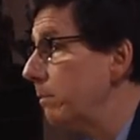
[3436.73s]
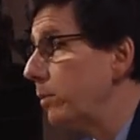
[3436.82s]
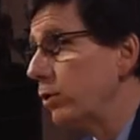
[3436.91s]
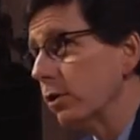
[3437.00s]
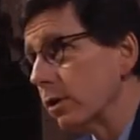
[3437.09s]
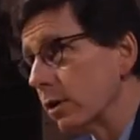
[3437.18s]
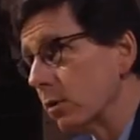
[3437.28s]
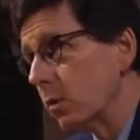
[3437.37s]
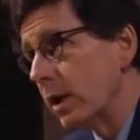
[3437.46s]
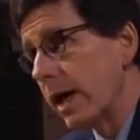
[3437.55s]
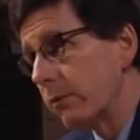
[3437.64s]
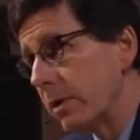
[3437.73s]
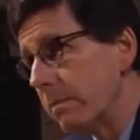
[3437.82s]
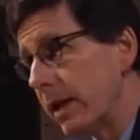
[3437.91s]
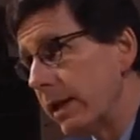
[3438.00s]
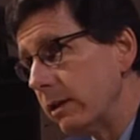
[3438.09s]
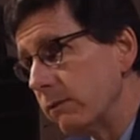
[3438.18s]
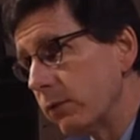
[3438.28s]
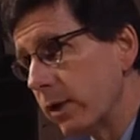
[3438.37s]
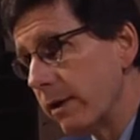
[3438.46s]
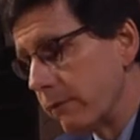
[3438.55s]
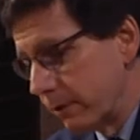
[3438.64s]
pure will I remain
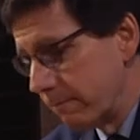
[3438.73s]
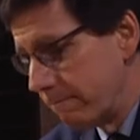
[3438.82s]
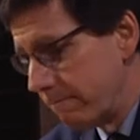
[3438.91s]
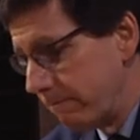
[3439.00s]
forever.